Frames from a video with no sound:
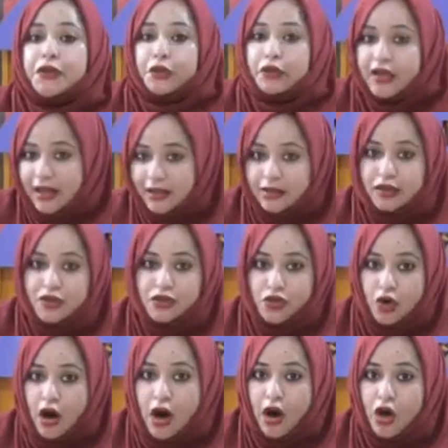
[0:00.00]
can
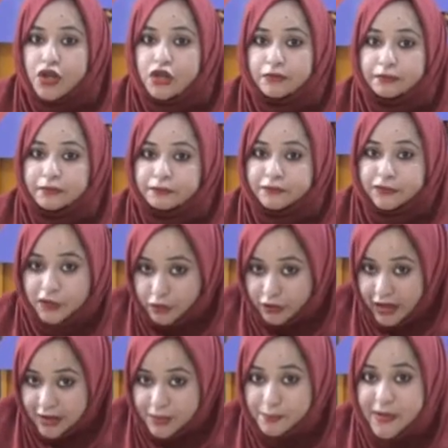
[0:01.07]
draw, you
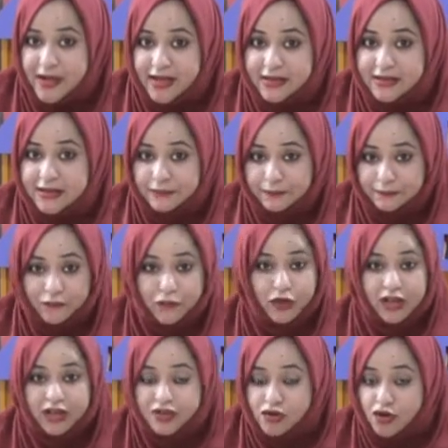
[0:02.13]
can paste, you
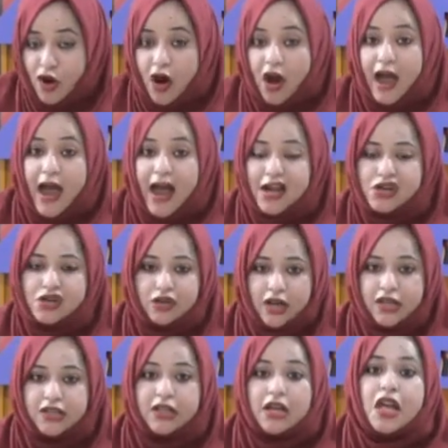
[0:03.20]
can draw and
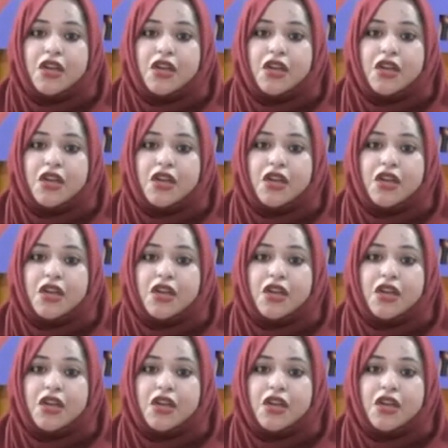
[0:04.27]
cut.